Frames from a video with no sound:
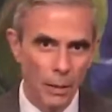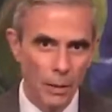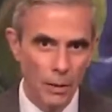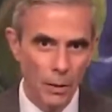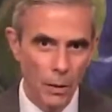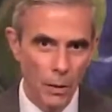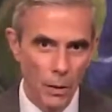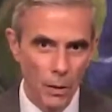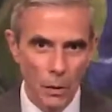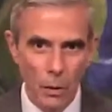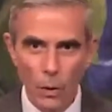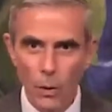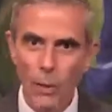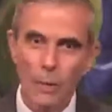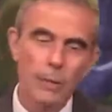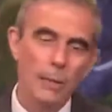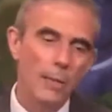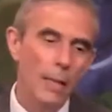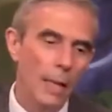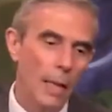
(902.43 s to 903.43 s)
You know, you can
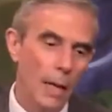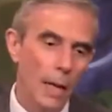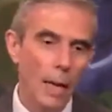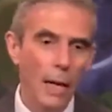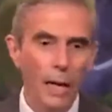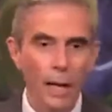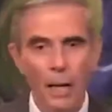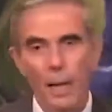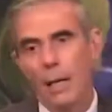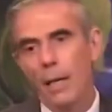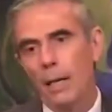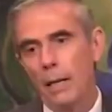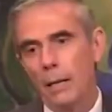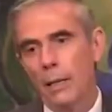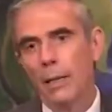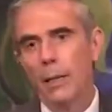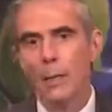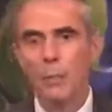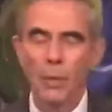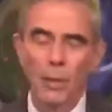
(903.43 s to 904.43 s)
say, I
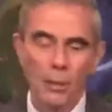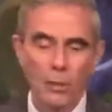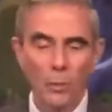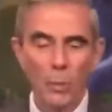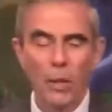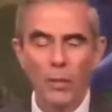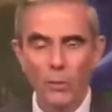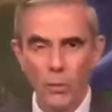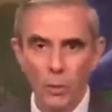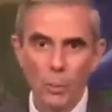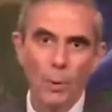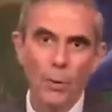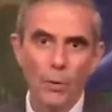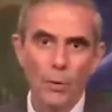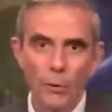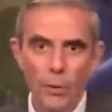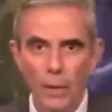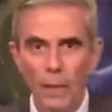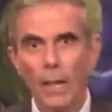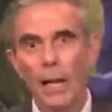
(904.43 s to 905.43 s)
am expression
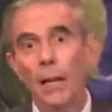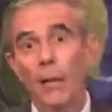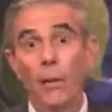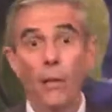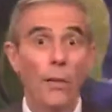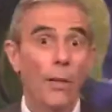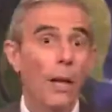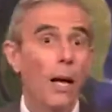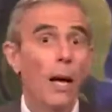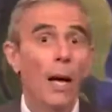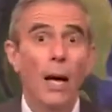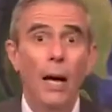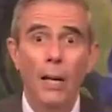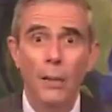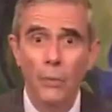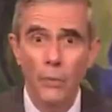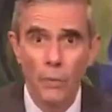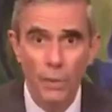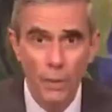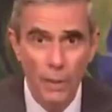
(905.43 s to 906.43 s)
perfect health a
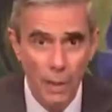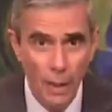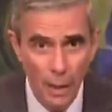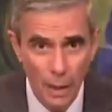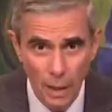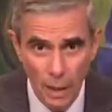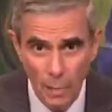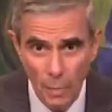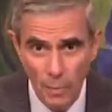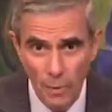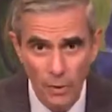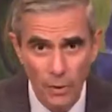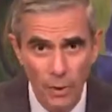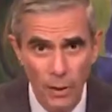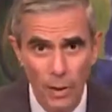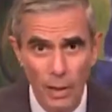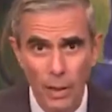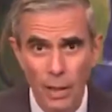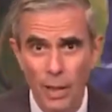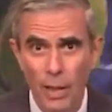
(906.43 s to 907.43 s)
hundred times
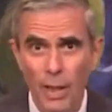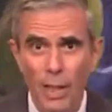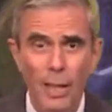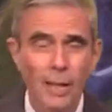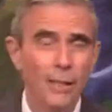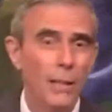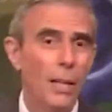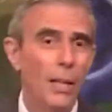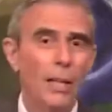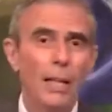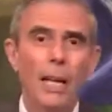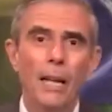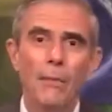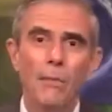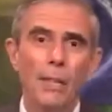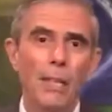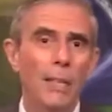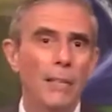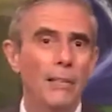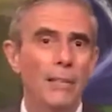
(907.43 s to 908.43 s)
and not have
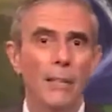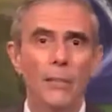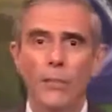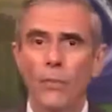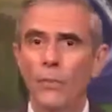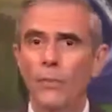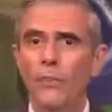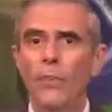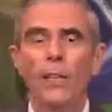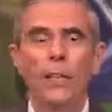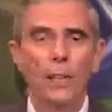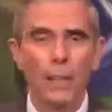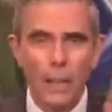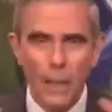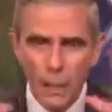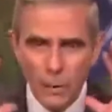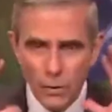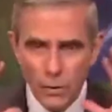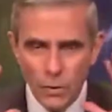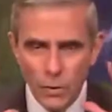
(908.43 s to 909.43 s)
any sense of feeling.
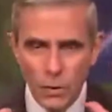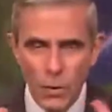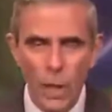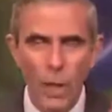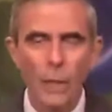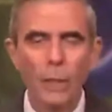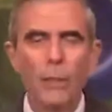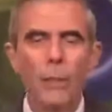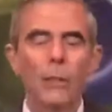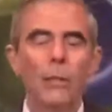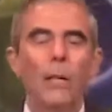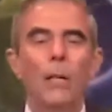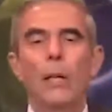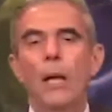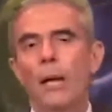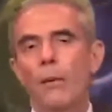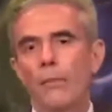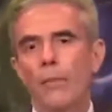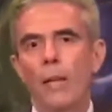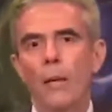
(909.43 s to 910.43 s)
It's not going to
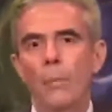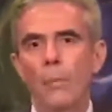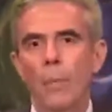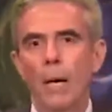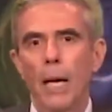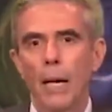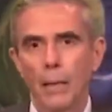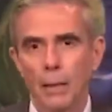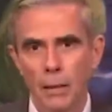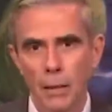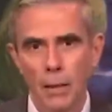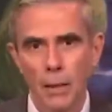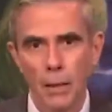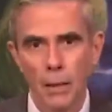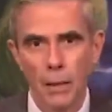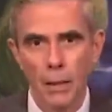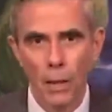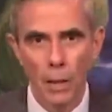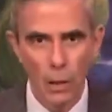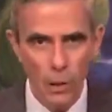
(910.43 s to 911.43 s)
have the impact
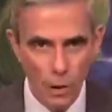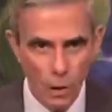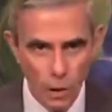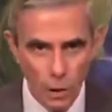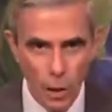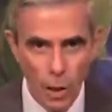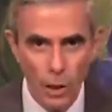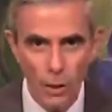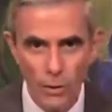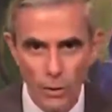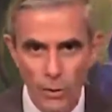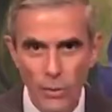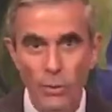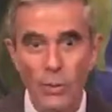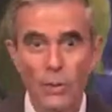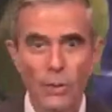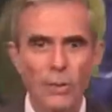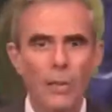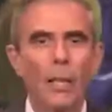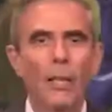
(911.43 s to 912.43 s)
on your
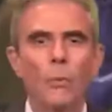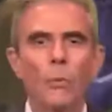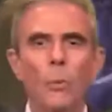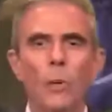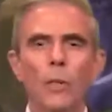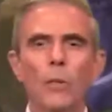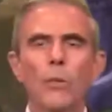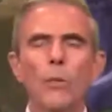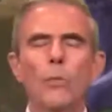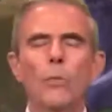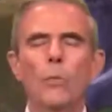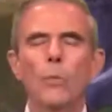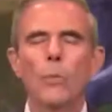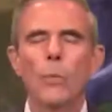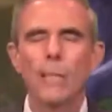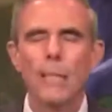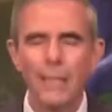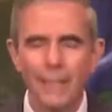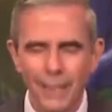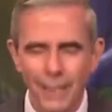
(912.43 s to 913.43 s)
consciousness as when you
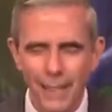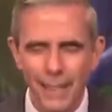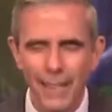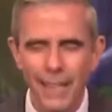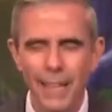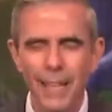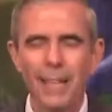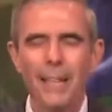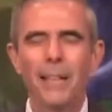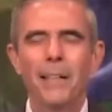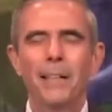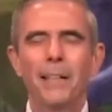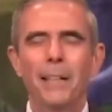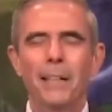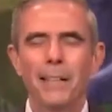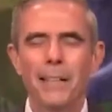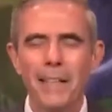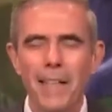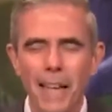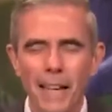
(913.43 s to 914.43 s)
really
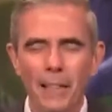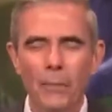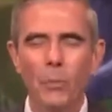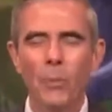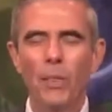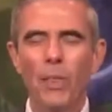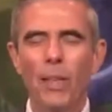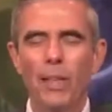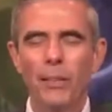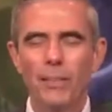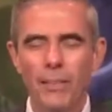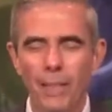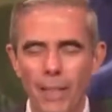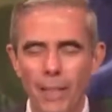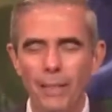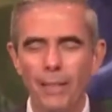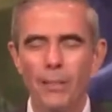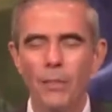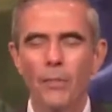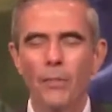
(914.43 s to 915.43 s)
connect with that
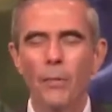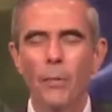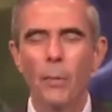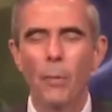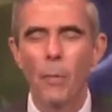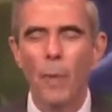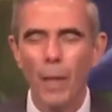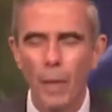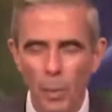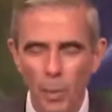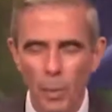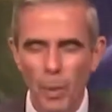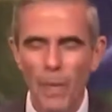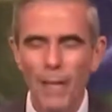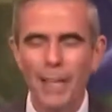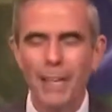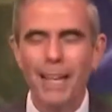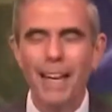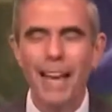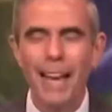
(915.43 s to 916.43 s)
sense of
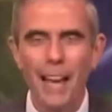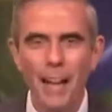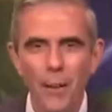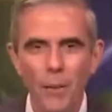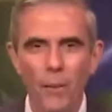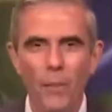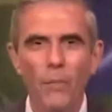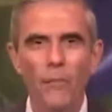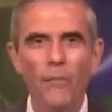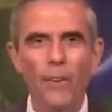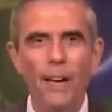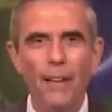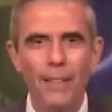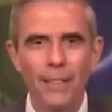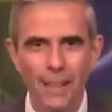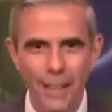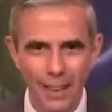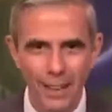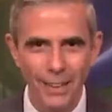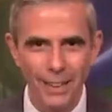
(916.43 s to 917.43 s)
well-being, health,
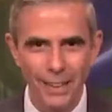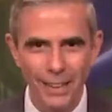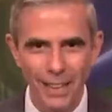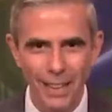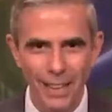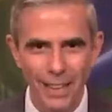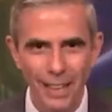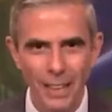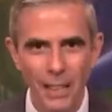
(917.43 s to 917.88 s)
vitality.